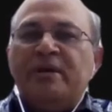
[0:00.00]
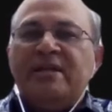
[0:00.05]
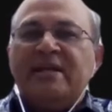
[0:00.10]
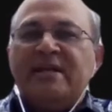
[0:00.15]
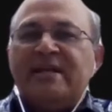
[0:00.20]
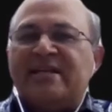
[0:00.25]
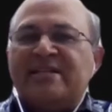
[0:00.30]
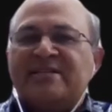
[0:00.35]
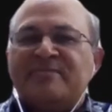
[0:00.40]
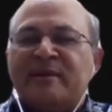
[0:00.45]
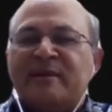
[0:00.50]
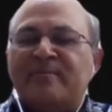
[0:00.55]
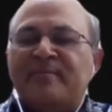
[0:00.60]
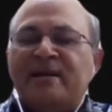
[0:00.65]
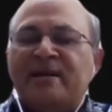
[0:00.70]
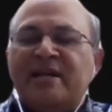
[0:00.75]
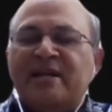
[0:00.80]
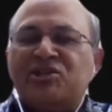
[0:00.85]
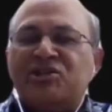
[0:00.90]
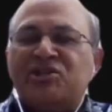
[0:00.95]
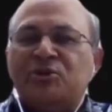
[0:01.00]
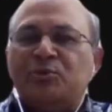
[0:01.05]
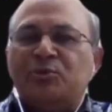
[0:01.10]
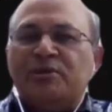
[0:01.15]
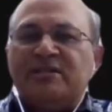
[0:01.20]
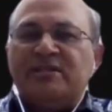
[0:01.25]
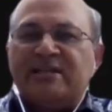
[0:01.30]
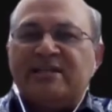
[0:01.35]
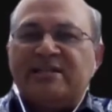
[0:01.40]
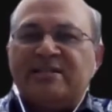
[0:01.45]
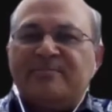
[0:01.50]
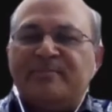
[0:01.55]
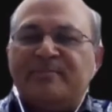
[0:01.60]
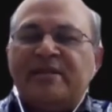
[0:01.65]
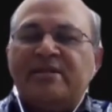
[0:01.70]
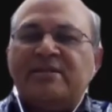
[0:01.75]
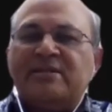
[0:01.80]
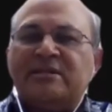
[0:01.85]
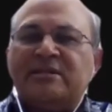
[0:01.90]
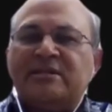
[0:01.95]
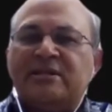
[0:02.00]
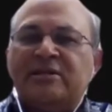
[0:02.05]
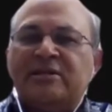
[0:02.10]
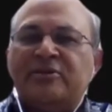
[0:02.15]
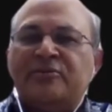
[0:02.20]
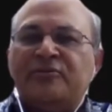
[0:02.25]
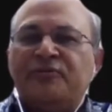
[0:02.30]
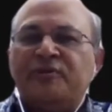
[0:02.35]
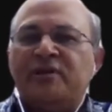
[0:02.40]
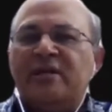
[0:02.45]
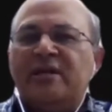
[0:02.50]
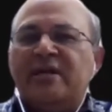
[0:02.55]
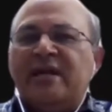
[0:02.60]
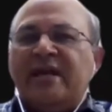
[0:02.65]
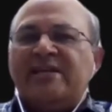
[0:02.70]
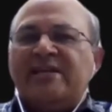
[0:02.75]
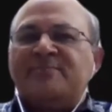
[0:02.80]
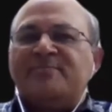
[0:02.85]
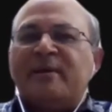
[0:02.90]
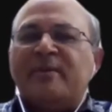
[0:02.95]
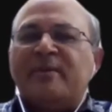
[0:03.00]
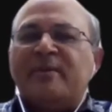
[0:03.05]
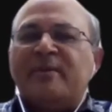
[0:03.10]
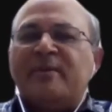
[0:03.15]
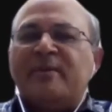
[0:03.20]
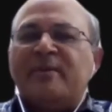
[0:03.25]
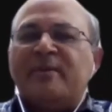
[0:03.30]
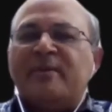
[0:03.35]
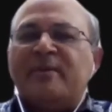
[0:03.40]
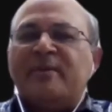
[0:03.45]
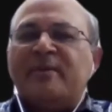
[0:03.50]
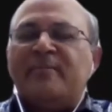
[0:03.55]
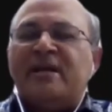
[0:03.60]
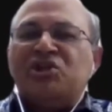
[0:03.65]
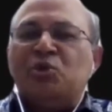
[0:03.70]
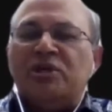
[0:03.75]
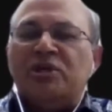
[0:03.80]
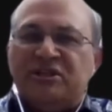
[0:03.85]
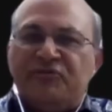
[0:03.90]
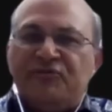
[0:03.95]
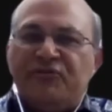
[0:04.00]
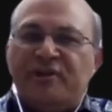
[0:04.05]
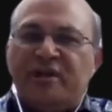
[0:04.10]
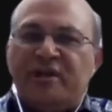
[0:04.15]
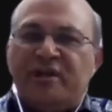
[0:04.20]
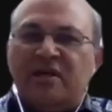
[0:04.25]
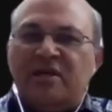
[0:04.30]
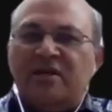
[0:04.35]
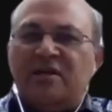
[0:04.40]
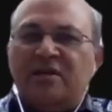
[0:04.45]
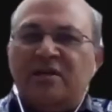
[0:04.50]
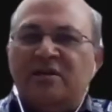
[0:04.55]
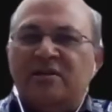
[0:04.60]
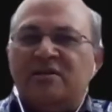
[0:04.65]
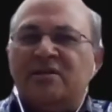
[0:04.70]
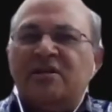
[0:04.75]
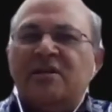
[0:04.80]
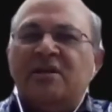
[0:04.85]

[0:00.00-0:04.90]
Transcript: to be that experimentation was expensive, experimentation was difficult,